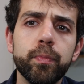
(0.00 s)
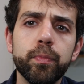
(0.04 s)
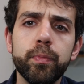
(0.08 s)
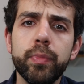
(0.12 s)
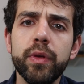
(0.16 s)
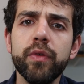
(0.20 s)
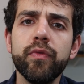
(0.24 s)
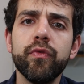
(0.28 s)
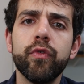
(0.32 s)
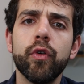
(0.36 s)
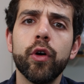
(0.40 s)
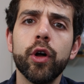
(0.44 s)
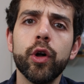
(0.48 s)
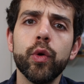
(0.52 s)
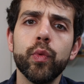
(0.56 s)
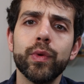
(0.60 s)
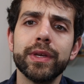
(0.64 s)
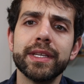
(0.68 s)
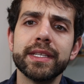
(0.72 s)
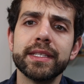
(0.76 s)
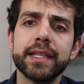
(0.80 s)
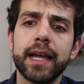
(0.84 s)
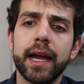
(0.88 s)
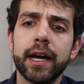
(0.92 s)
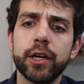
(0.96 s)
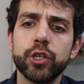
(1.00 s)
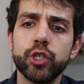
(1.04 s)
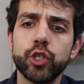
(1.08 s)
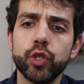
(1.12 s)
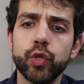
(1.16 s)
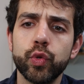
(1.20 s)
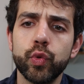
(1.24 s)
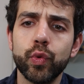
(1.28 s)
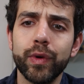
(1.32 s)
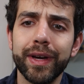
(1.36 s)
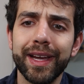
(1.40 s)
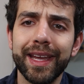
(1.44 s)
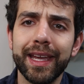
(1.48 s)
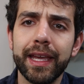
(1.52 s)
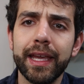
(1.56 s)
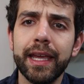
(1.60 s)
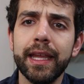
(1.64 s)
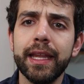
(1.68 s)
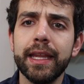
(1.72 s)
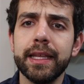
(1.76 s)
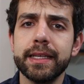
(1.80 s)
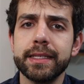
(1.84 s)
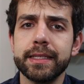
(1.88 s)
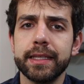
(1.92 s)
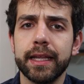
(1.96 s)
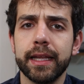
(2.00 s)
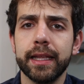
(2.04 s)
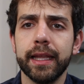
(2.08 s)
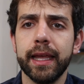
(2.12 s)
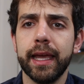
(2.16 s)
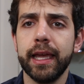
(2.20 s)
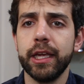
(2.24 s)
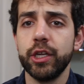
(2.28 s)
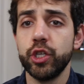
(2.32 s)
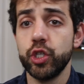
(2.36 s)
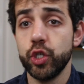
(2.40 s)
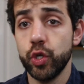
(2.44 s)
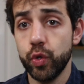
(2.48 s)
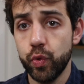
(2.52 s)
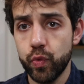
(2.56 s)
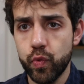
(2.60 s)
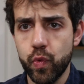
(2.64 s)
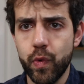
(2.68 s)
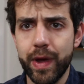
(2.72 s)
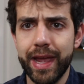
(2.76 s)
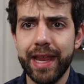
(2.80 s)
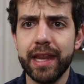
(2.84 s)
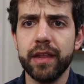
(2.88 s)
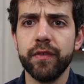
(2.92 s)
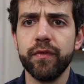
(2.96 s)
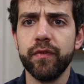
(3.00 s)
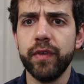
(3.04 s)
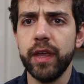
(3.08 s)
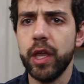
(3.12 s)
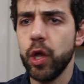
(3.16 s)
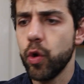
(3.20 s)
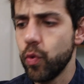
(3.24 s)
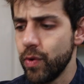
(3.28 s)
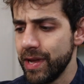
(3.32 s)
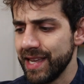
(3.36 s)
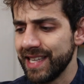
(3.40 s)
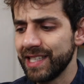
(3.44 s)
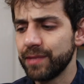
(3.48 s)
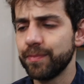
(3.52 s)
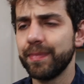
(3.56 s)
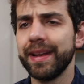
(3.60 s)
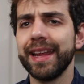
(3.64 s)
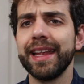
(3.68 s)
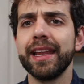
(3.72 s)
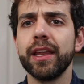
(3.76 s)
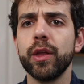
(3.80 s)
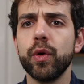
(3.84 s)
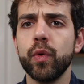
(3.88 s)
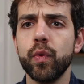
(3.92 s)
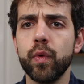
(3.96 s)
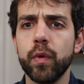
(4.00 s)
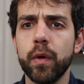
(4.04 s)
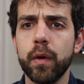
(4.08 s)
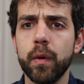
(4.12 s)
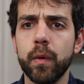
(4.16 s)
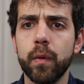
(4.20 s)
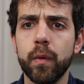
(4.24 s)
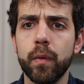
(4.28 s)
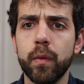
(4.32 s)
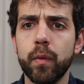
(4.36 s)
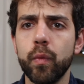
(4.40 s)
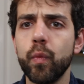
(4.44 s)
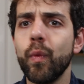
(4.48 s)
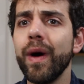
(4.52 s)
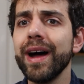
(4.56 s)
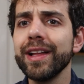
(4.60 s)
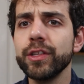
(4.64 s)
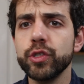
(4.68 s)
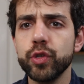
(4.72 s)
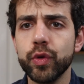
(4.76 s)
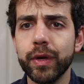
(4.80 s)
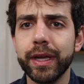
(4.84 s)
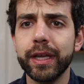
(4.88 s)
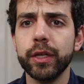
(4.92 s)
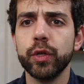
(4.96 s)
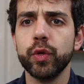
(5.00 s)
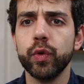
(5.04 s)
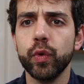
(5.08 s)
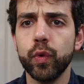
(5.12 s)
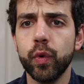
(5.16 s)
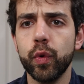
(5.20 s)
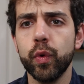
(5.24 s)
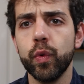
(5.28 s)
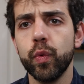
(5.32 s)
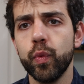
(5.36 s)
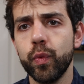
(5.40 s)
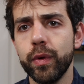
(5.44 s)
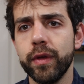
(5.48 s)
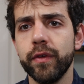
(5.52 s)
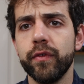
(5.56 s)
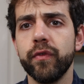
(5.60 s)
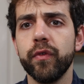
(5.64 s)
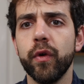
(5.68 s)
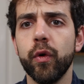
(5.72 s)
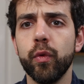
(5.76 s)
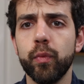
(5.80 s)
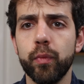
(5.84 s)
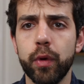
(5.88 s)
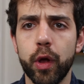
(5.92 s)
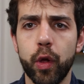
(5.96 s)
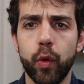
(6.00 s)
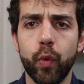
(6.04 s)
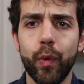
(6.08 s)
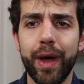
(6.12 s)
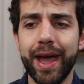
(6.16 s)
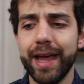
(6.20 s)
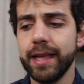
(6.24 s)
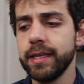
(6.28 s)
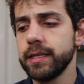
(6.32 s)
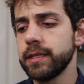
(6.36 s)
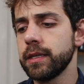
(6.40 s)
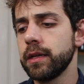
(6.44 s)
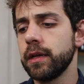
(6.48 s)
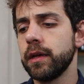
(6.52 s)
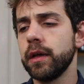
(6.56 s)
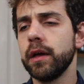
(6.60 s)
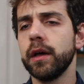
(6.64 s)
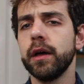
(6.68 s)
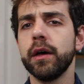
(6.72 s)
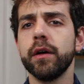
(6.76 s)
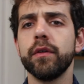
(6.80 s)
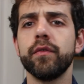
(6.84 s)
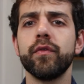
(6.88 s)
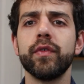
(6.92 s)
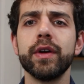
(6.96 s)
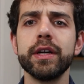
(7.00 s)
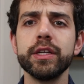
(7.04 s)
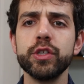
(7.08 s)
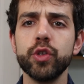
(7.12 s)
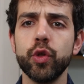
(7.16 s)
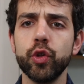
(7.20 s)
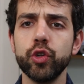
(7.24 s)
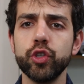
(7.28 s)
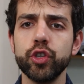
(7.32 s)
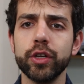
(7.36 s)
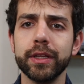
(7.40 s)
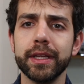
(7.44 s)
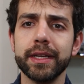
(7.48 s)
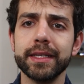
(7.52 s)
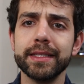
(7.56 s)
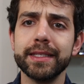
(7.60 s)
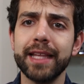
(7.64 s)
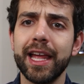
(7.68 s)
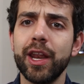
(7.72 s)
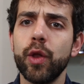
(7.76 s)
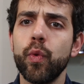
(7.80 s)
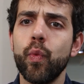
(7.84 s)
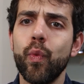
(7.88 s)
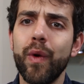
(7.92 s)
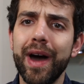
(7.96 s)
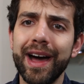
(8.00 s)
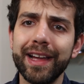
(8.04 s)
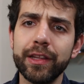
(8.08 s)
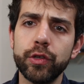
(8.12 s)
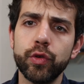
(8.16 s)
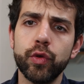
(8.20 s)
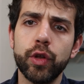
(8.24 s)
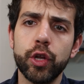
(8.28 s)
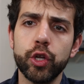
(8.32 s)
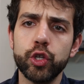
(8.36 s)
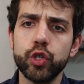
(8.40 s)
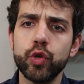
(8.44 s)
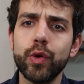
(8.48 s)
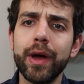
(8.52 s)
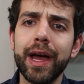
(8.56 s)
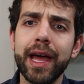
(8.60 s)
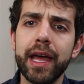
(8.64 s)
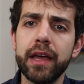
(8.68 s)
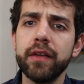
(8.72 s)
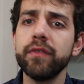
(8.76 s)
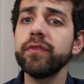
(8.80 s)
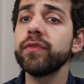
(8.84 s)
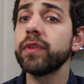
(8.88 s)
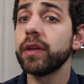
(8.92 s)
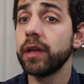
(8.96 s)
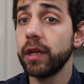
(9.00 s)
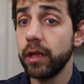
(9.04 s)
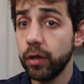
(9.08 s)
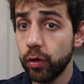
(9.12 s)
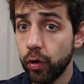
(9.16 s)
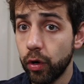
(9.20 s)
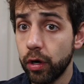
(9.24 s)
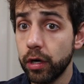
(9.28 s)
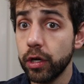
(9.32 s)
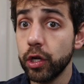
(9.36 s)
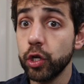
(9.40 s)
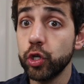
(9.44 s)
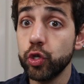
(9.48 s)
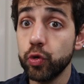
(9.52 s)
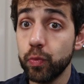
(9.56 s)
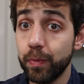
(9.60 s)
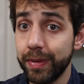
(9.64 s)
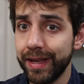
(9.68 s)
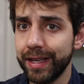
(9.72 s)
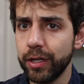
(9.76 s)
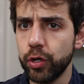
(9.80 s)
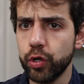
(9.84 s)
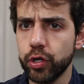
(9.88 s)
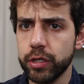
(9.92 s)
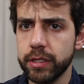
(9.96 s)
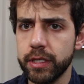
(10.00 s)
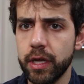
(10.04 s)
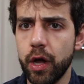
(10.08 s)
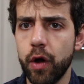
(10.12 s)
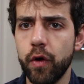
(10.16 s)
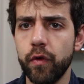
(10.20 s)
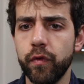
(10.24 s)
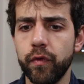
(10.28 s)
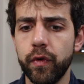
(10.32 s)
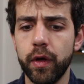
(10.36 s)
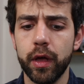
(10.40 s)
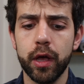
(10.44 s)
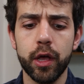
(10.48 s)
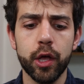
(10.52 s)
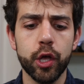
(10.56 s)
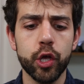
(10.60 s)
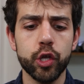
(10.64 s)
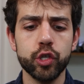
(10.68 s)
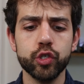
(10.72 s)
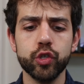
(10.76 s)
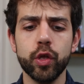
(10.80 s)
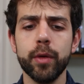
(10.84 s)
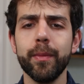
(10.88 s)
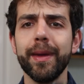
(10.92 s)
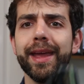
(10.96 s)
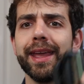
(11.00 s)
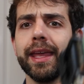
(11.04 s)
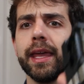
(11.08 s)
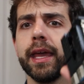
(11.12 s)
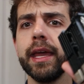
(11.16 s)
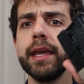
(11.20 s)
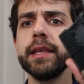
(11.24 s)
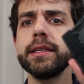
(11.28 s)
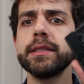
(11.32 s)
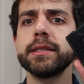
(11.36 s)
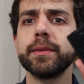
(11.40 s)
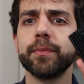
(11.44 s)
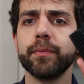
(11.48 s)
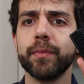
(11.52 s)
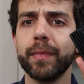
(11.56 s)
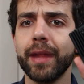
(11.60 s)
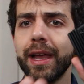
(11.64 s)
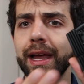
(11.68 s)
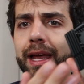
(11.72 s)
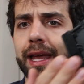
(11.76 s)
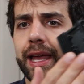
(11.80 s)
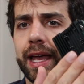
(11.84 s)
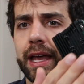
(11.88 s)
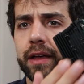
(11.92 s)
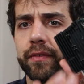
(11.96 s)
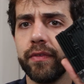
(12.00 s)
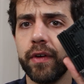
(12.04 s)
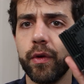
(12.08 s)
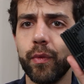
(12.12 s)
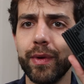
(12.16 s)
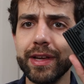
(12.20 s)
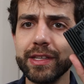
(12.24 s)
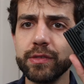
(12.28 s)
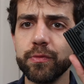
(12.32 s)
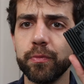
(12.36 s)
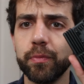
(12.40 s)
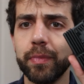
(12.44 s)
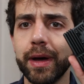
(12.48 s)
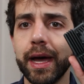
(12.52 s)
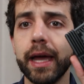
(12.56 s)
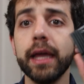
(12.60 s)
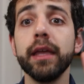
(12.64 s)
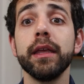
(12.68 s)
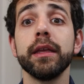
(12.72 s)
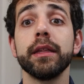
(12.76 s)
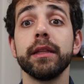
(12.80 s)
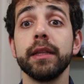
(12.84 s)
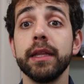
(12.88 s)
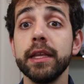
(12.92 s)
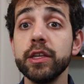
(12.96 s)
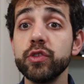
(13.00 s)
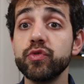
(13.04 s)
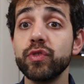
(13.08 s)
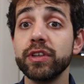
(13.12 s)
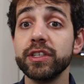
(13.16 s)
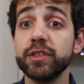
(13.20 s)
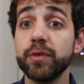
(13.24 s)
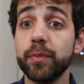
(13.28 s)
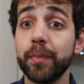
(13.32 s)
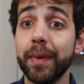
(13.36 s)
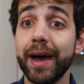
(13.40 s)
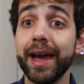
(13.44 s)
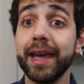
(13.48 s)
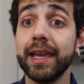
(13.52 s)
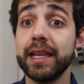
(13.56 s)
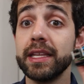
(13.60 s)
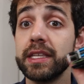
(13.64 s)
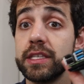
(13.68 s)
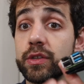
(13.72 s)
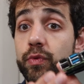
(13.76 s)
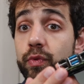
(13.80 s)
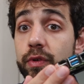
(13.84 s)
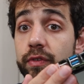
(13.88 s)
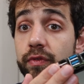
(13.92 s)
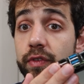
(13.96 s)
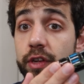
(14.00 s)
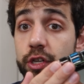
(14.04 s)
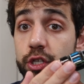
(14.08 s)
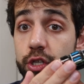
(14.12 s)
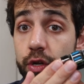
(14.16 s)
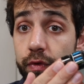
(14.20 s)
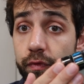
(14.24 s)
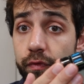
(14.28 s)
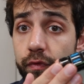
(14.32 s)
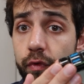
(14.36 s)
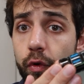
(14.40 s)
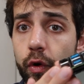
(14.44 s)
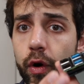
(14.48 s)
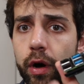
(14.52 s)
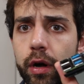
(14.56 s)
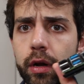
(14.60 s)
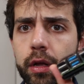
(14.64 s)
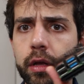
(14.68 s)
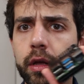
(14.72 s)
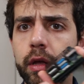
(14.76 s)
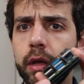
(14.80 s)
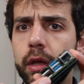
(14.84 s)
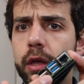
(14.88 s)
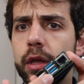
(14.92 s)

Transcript: Before we start to do any installation or anything, we explain what you can do with UmbrelOS. First, you need to understand what you need to have in order to plan yourself. So in my case, I have a Raspberry Pi. This Raspberry Pi is revision 4.